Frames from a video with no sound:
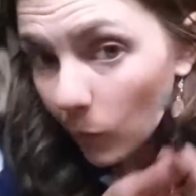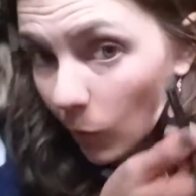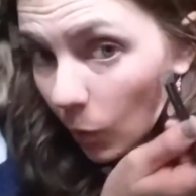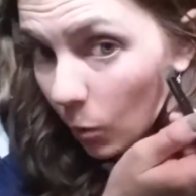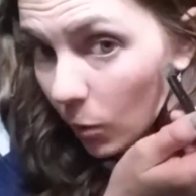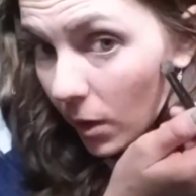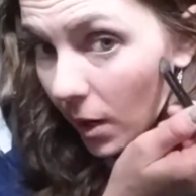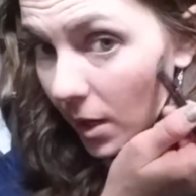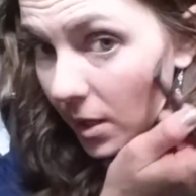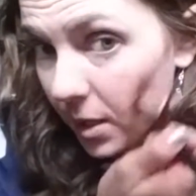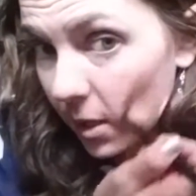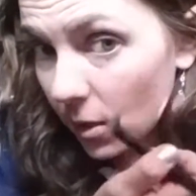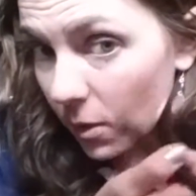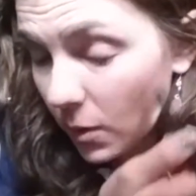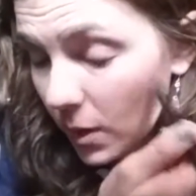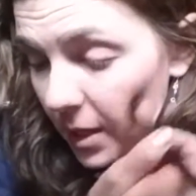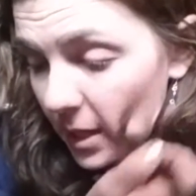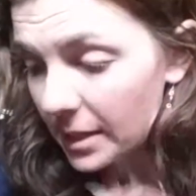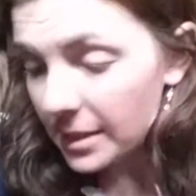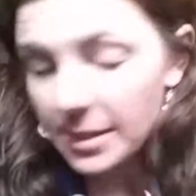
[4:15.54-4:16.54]
what I do
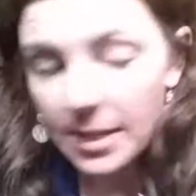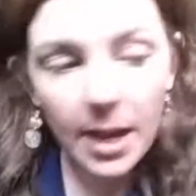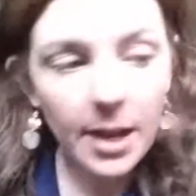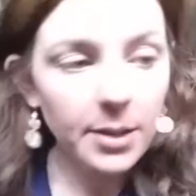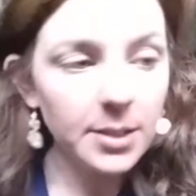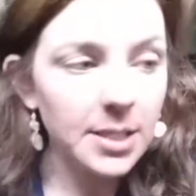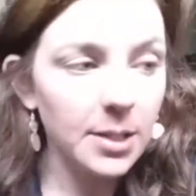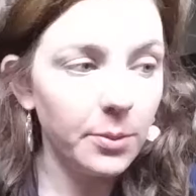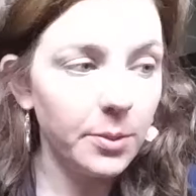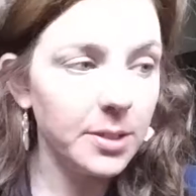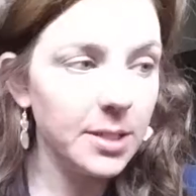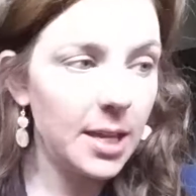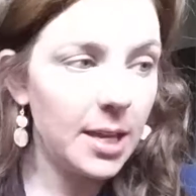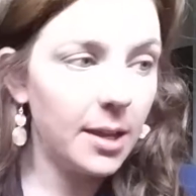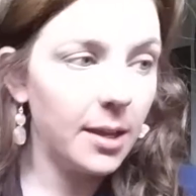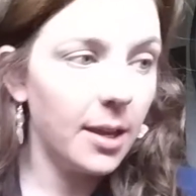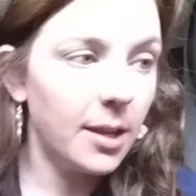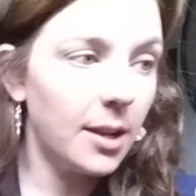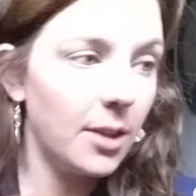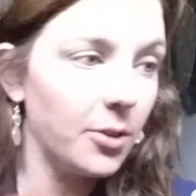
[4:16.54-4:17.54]
is I will
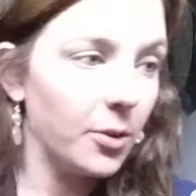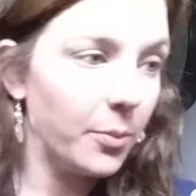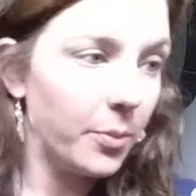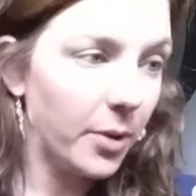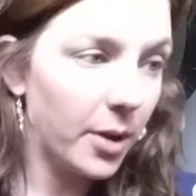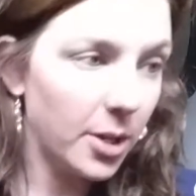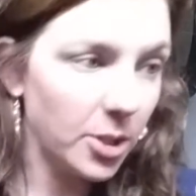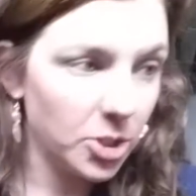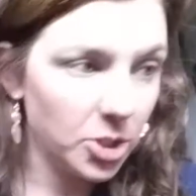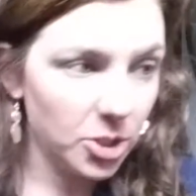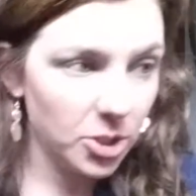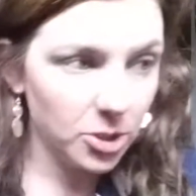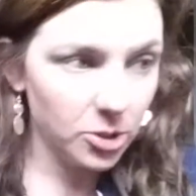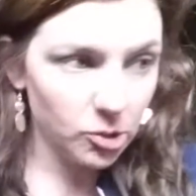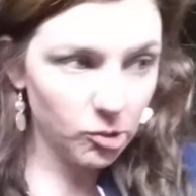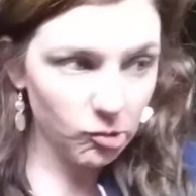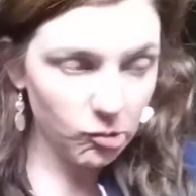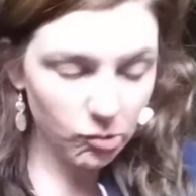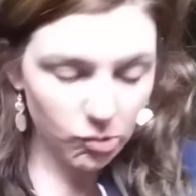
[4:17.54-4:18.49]
take another brush